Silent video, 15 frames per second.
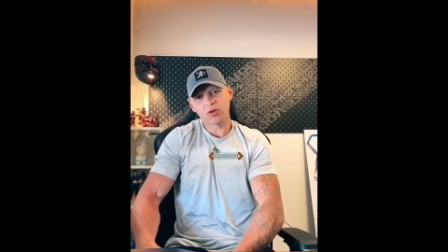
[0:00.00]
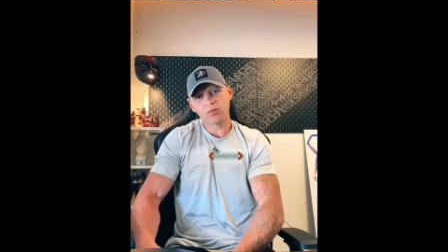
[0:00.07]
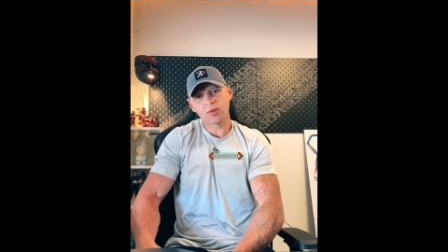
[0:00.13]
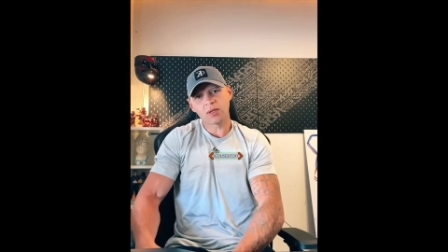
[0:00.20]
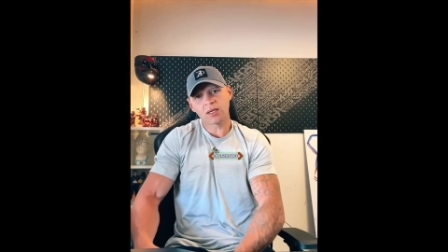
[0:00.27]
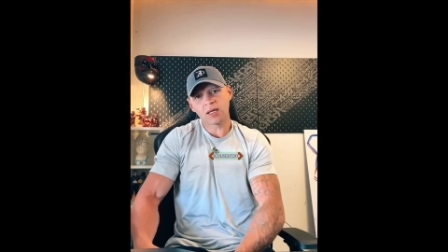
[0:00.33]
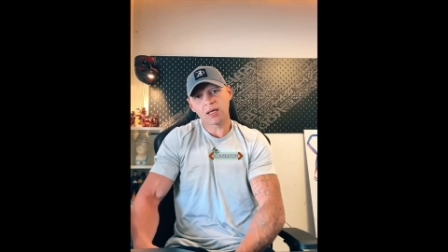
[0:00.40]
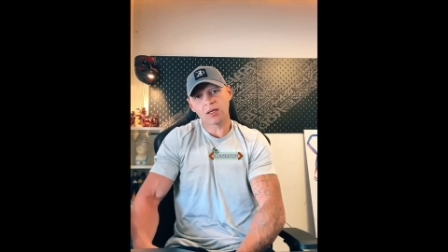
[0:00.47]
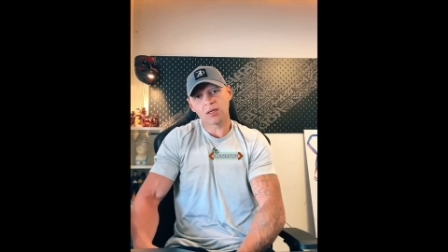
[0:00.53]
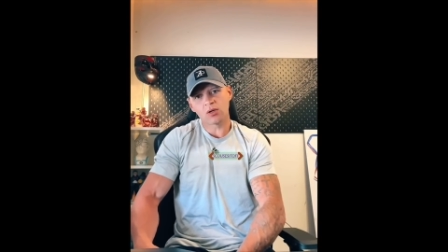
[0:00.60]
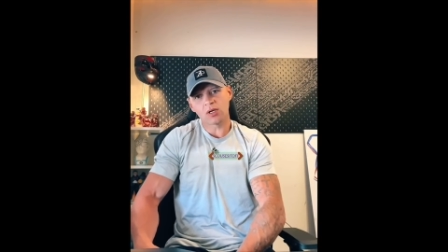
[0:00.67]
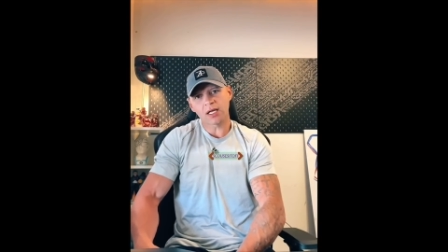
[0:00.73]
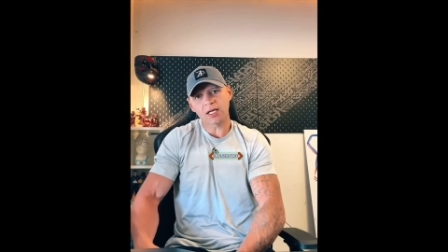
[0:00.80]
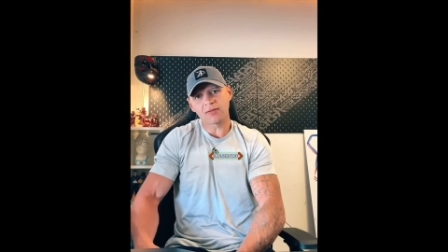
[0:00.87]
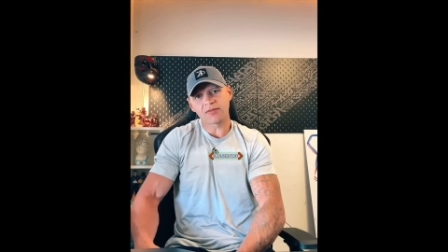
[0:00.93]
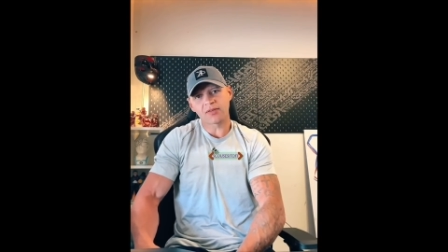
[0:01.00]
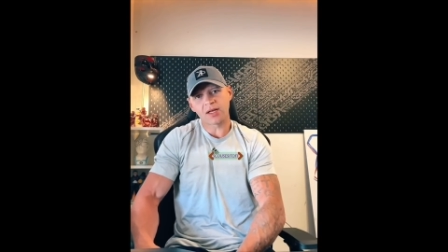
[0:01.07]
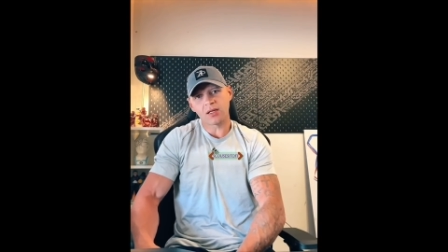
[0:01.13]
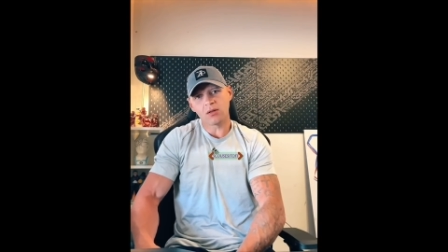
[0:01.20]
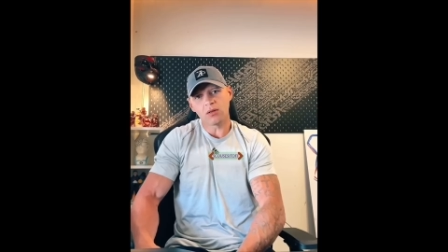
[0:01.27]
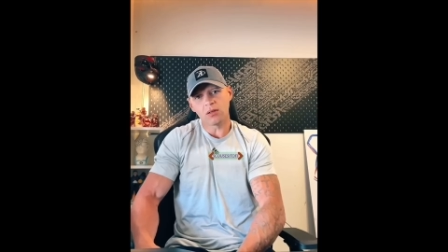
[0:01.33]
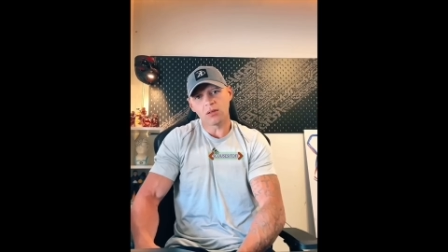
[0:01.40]
have you been there? Look like a
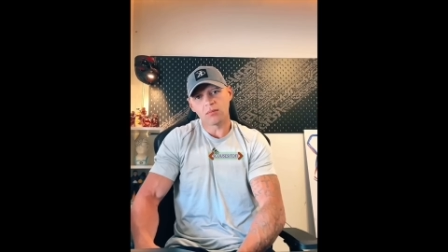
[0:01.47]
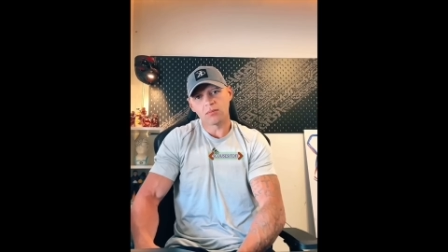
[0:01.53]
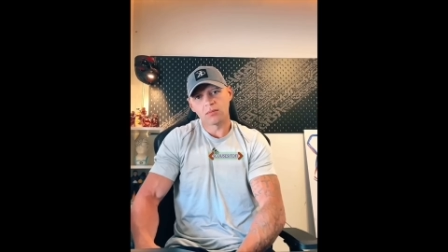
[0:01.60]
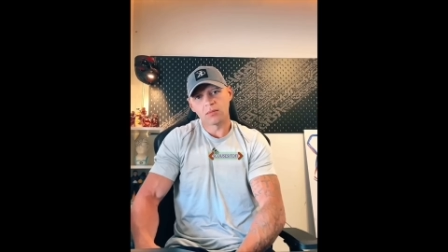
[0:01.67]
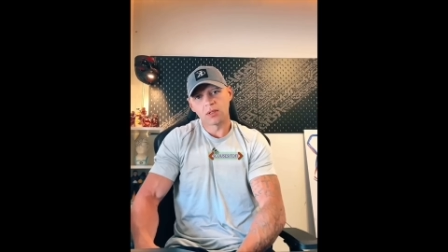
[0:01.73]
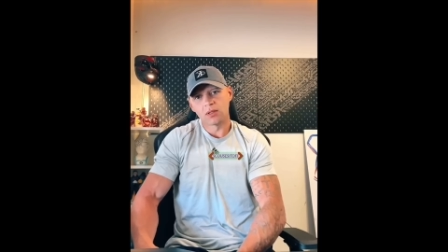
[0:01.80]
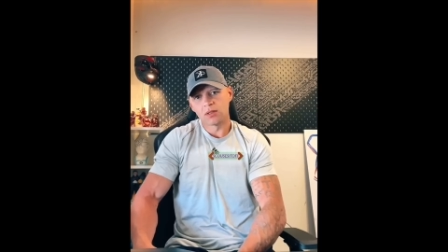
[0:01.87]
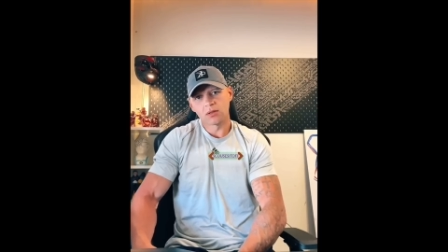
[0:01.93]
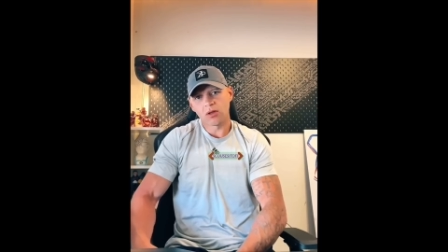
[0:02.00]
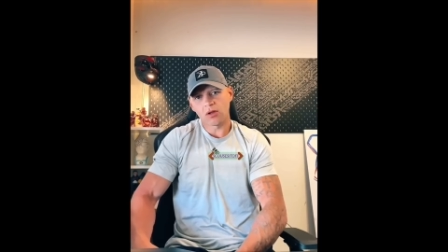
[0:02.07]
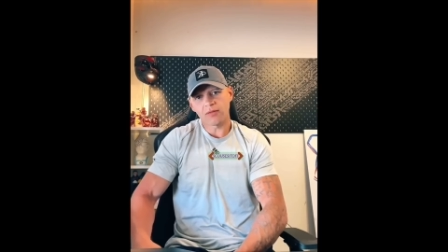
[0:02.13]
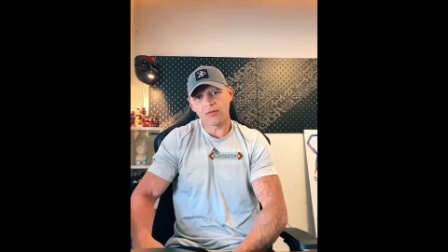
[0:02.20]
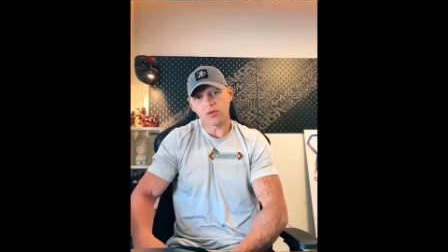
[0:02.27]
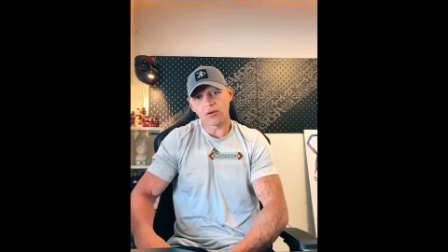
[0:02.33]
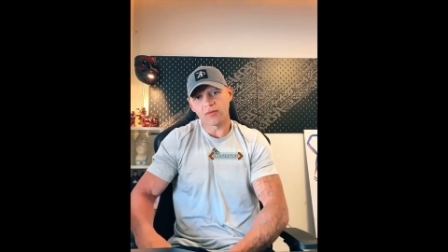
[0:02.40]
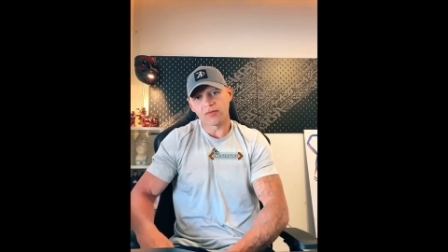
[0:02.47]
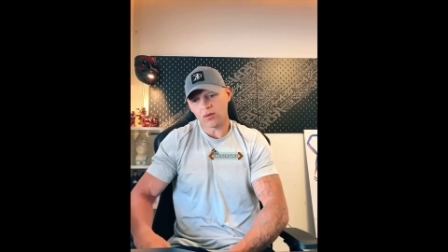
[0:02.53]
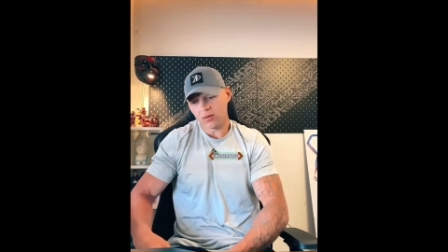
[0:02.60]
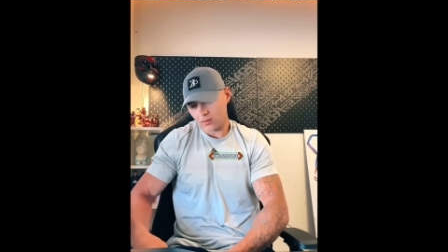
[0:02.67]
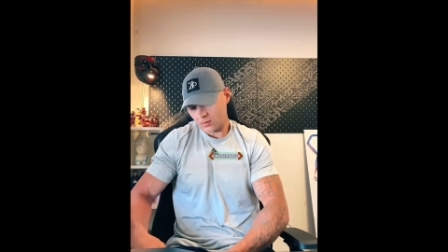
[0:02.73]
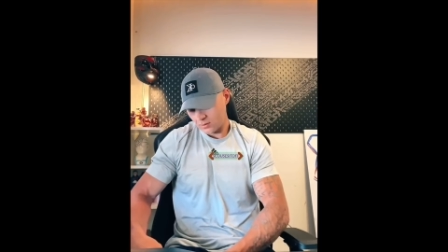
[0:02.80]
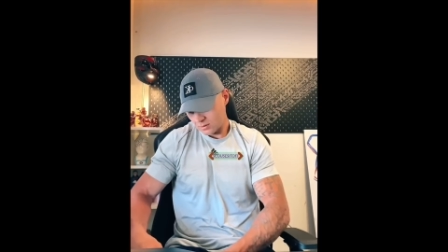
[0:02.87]
frettle. Not a frettle.